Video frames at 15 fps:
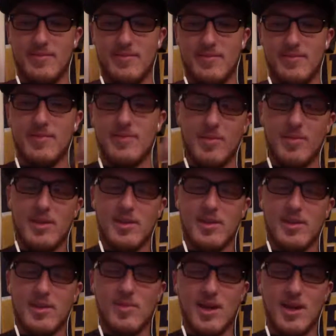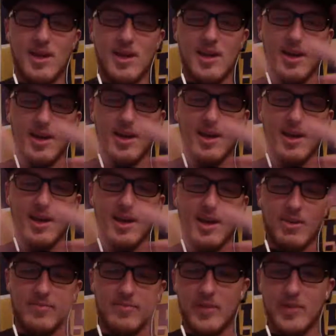Keeping the team in San Diego.
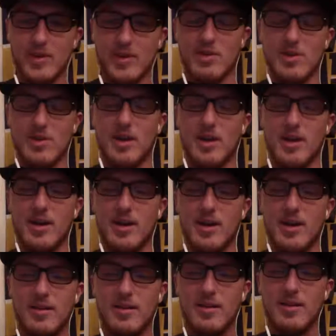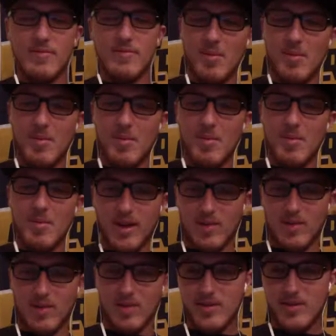List goes on and on. Very important
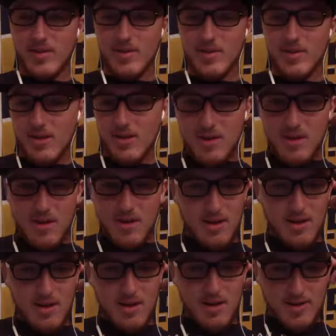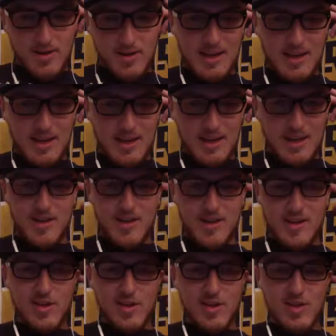games. In the season
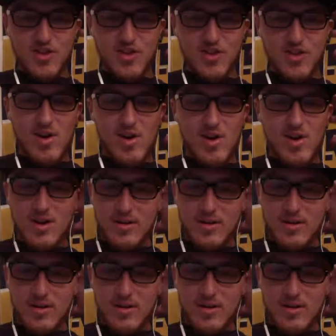strong.